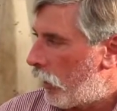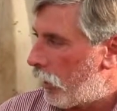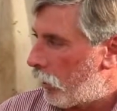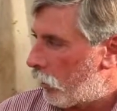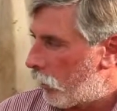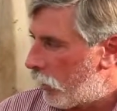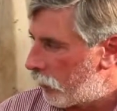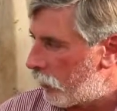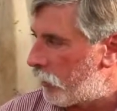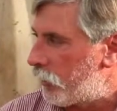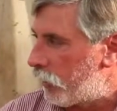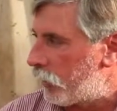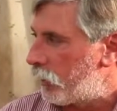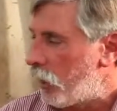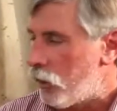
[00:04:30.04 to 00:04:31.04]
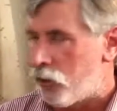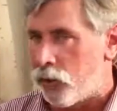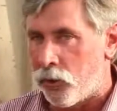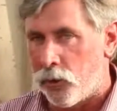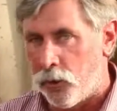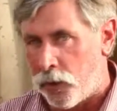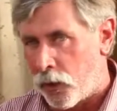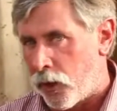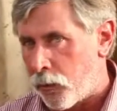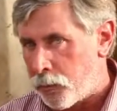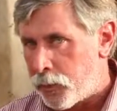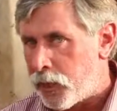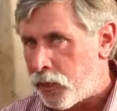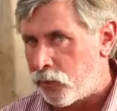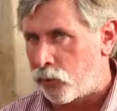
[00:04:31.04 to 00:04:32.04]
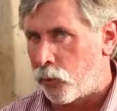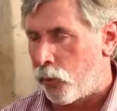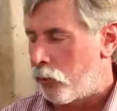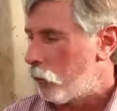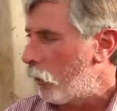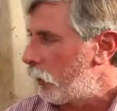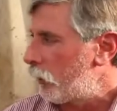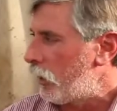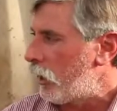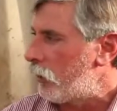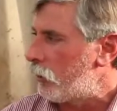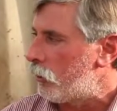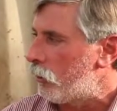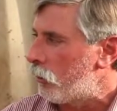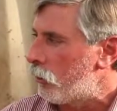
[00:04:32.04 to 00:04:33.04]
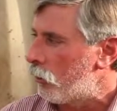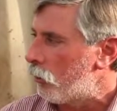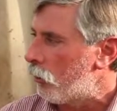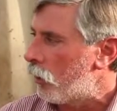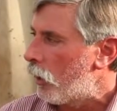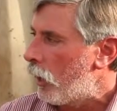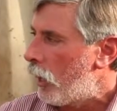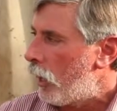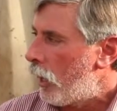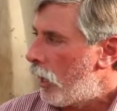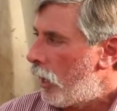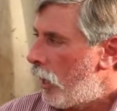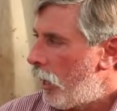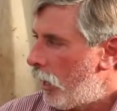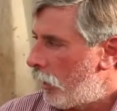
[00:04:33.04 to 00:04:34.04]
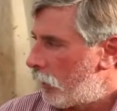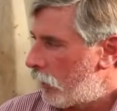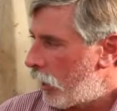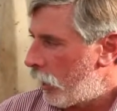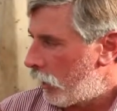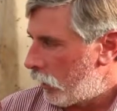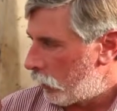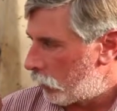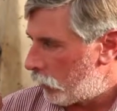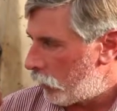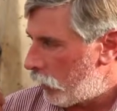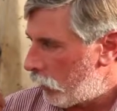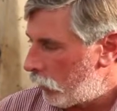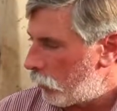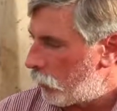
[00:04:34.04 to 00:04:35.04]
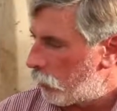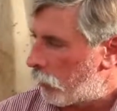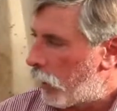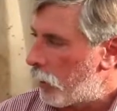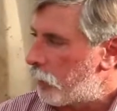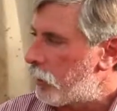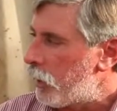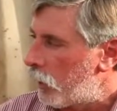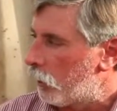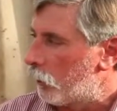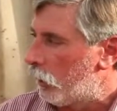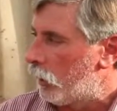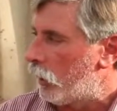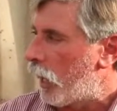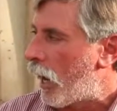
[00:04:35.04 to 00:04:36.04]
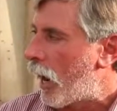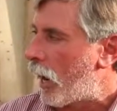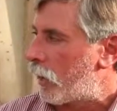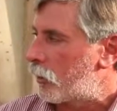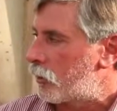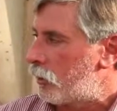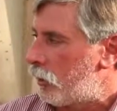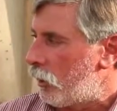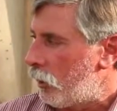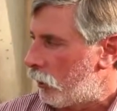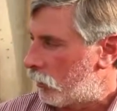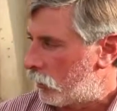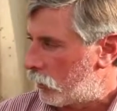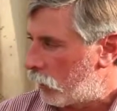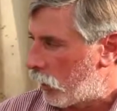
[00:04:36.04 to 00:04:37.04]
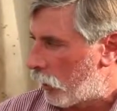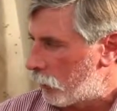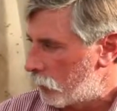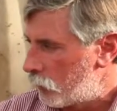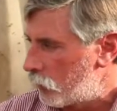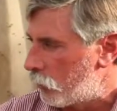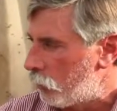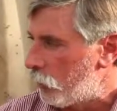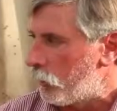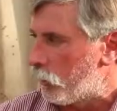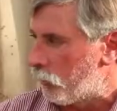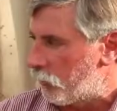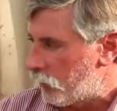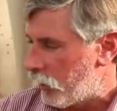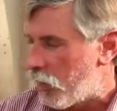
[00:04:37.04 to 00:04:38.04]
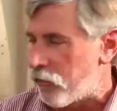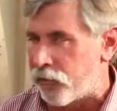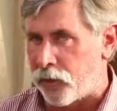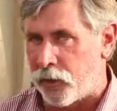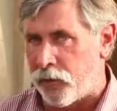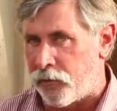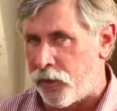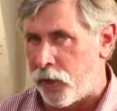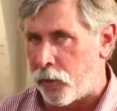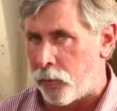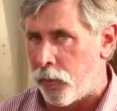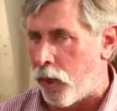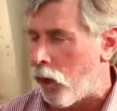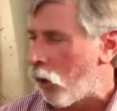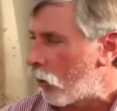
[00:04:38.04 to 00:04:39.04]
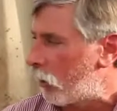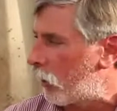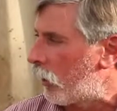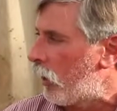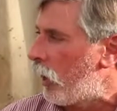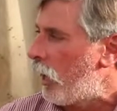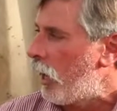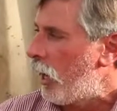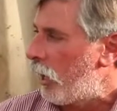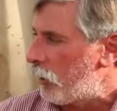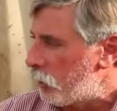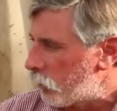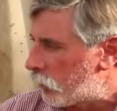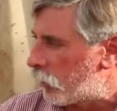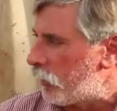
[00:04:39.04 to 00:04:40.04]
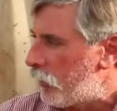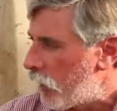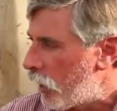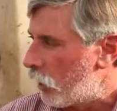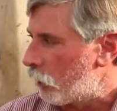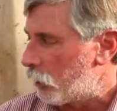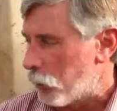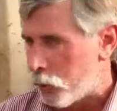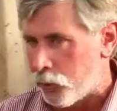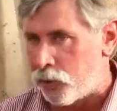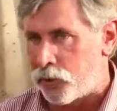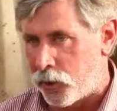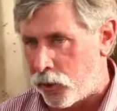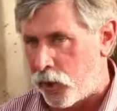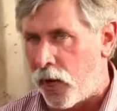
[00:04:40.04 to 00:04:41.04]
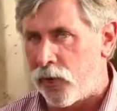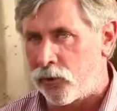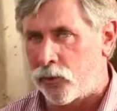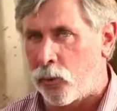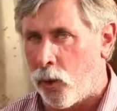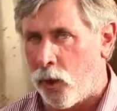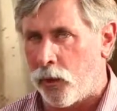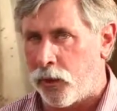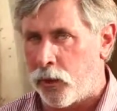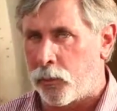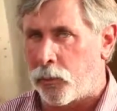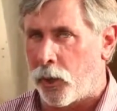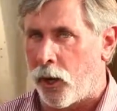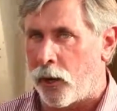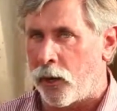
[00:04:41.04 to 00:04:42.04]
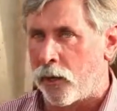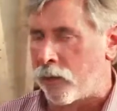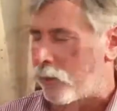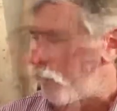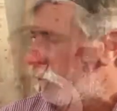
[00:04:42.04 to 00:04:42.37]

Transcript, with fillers: you know, everything they do, they're at peace with what they do, and by being relaxed, it comes through in the flavor of their milk, and you can then produce a nice quality product.